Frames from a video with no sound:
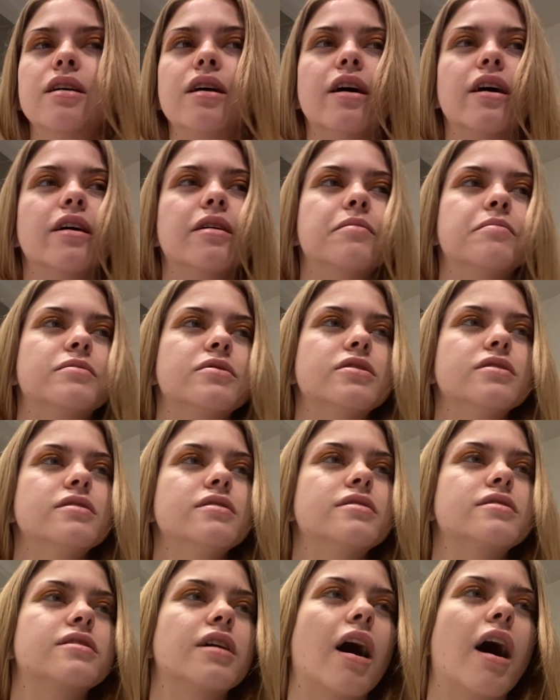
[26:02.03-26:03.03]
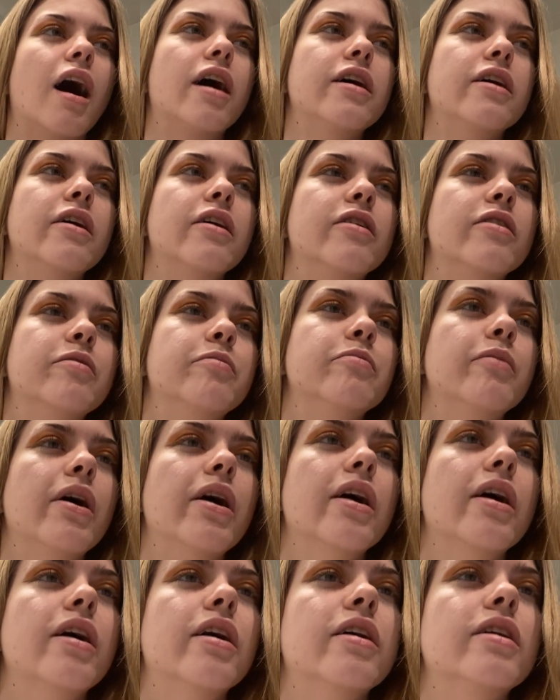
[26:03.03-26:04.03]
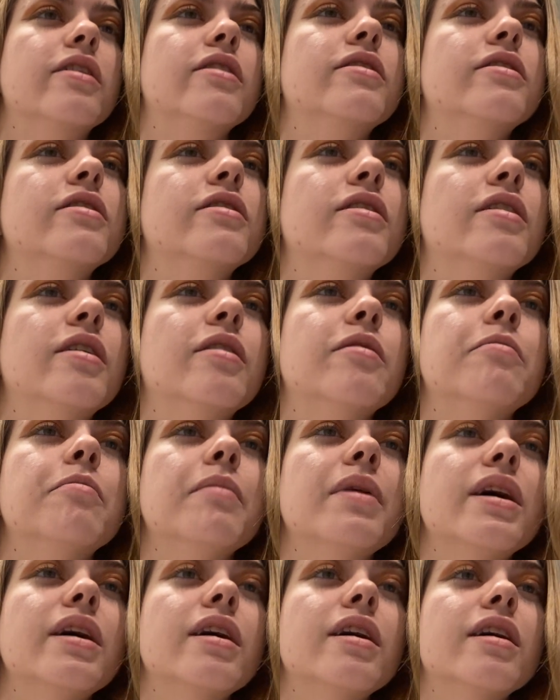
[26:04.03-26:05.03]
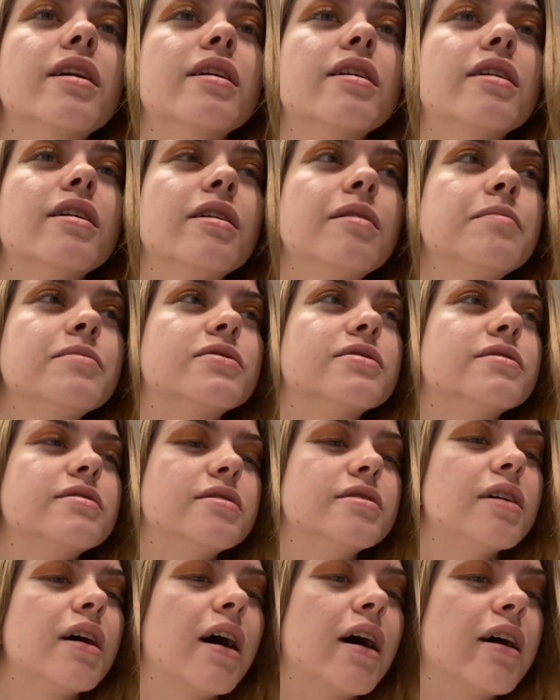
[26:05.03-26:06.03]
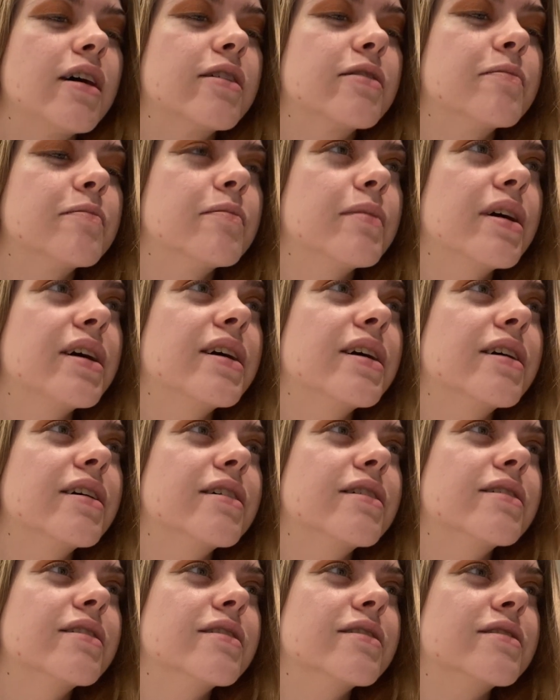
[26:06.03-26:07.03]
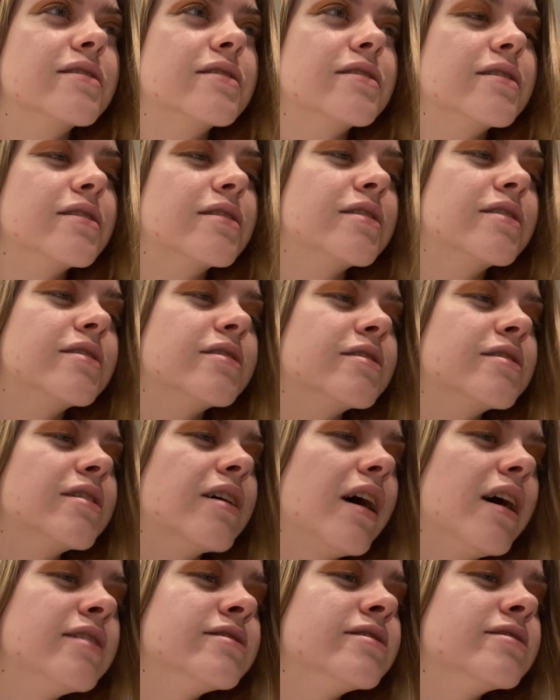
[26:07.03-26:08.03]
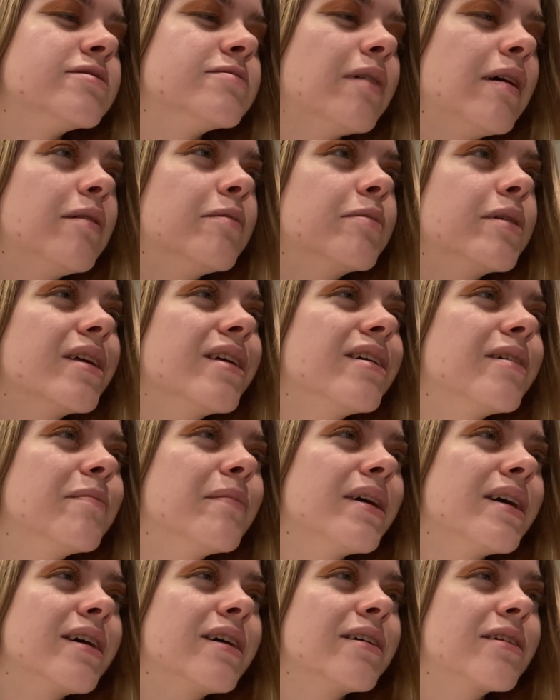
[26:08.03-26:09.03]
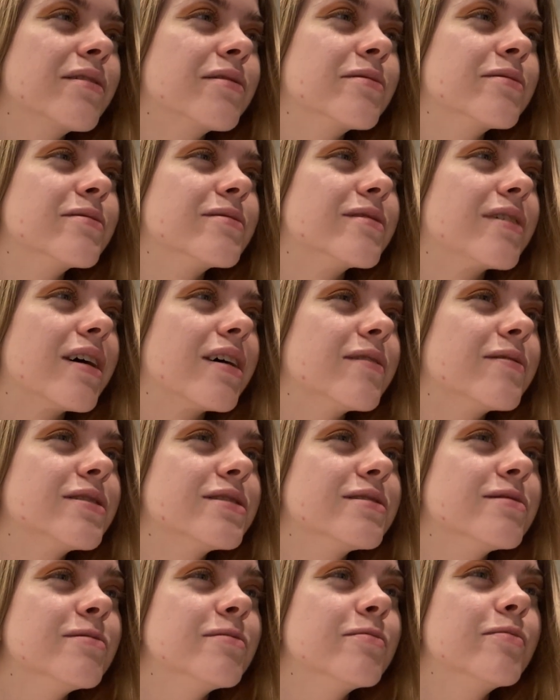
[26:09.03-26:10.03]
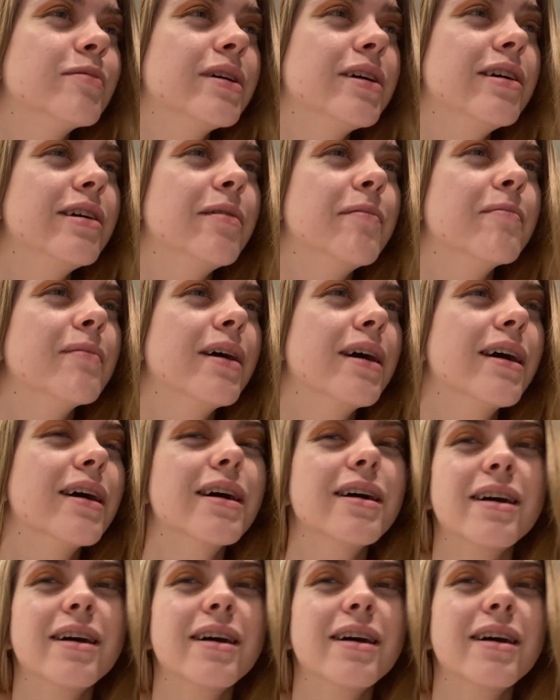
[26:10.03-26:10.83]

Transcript: I'm just tired, man. Man, I'm just tired, man. I just want weed, man? Where's the weed, man?